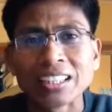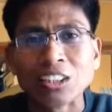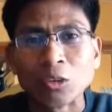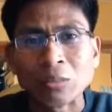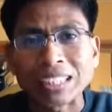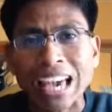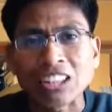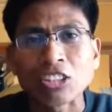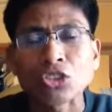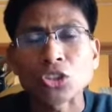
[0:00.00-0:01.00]
The Roman
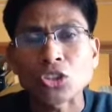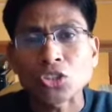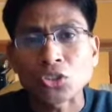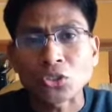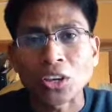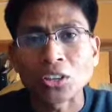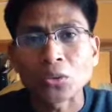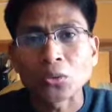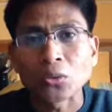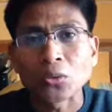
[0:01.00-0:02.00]
Catholic Church,
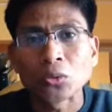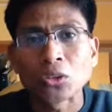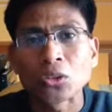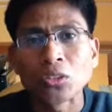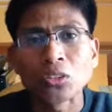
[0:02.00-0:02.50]
together with